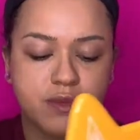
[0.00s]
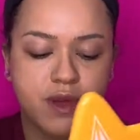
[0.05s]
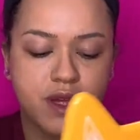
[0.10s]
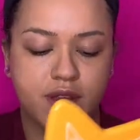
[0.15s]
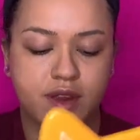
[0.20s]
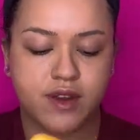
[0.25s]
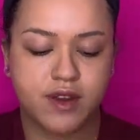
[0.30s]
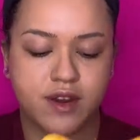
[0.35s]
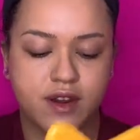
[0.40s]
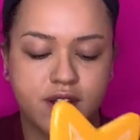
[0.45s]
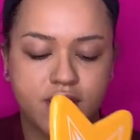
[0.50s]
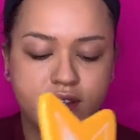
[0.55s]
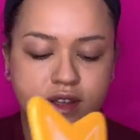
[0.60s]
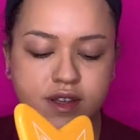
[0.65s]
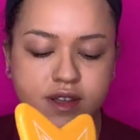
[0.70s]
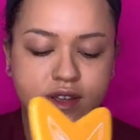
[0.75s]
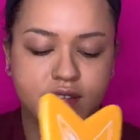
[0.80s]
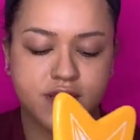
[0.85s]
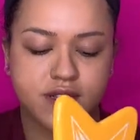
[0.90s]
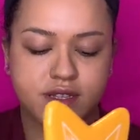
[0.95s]
Blender
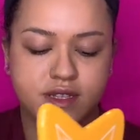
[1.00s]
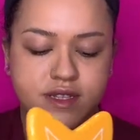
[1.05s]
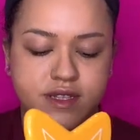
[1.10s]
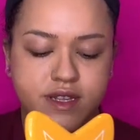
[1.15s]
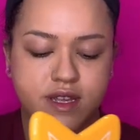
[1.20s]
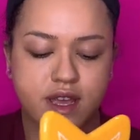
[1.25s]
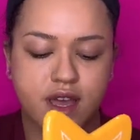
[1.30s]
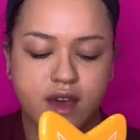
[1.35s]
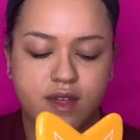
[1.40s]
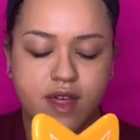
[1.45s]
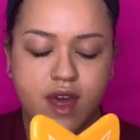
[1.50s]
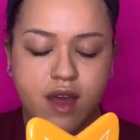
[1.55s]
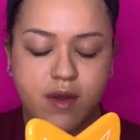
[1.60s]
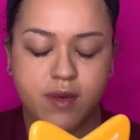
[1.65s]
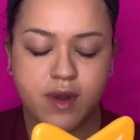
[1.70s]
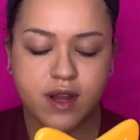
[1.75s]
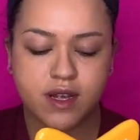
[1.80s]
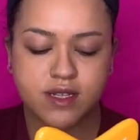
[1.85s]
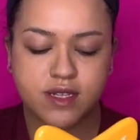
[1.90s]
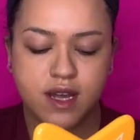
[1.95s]
and see how
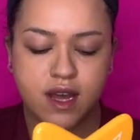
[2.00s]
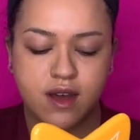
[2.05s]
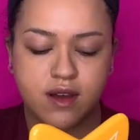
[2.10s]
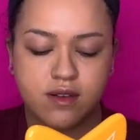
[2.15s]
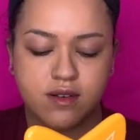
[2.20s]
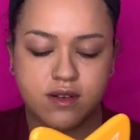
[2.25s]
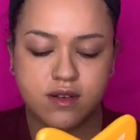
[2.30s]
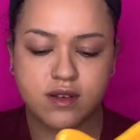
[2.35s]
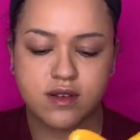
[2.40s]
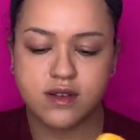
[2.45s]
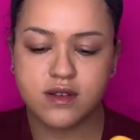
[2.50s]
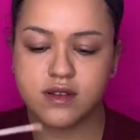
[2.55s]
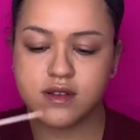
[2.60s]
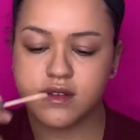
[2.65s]
that works out.